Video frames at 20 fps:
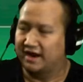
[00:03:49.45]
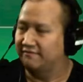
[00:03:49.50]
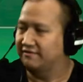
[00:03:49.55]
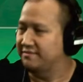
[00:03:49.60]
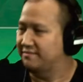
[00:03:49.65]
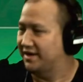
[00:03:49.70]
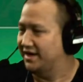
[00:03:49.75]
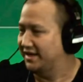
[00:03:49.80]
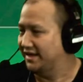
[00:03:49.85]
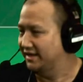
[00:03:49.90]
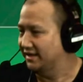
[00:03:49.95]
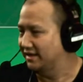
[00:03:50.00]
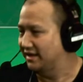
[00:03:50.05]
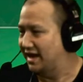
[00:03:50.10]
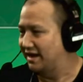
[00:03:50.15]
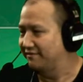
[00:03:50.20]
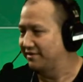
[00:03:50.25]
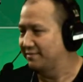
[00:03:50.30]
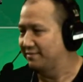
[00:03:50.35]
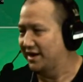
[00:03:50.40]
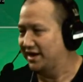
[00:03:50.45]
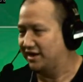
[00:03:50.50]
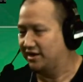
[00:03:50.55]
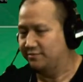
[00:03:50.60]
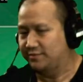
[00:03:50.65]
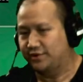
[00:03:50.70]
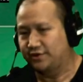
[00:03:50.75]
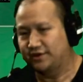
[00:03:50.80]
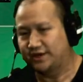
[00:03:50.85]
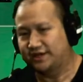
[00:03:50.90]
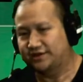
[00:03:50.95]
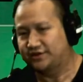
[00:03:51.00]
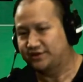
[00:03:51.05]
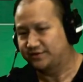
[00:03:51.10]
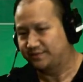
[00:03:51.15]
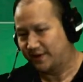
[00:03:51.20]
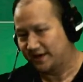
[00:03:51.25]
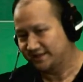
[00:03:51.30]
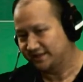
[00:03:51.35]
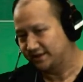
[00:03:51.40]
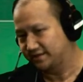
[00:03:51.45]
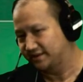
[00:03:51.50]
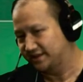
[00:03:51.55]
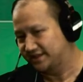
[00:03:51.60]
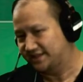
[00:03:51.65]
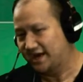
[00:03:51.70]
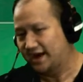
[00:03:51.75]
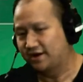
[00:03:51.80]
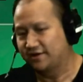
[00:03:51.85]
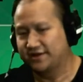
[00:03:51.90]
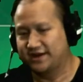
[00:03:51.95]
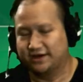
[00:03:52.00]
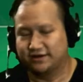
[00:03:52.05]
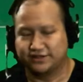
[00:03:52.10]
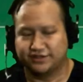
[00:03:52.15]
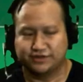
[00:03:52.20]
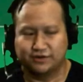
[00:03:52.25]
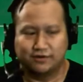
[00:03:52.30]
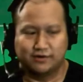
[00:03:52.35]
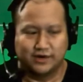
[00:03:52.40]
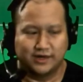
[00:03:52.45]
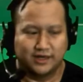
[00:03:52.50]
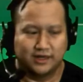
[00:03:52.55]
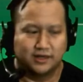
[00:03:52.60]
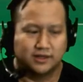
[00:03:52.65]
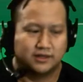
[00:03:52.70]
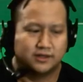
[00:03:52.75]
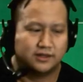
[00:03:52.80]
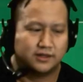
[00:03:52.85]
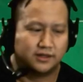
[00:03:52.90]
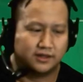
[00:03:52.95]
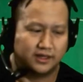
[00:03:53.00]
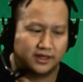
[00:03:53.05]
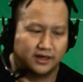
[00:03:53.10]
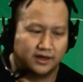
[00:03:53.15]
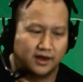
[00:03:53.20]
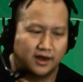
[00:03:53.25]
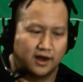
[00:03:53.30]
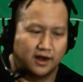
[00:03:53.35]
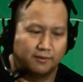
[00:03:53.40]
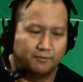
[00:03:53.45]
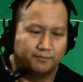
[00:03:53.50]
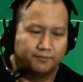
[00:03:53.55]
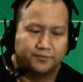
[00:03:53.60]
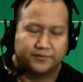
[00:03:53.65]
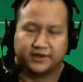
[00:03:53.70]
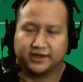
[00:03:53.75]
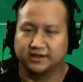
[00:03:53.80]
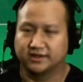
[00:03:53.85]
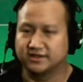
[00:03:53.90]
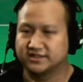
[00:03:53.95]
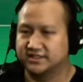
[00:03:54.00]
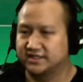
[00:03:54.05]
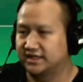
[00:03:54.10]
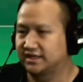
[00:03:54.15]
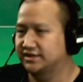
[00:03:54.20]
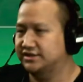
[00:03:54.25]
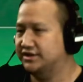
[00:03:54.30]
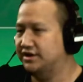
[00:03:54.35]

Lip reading: everybody in the Live at the Bike community to basically tell their story in the scene.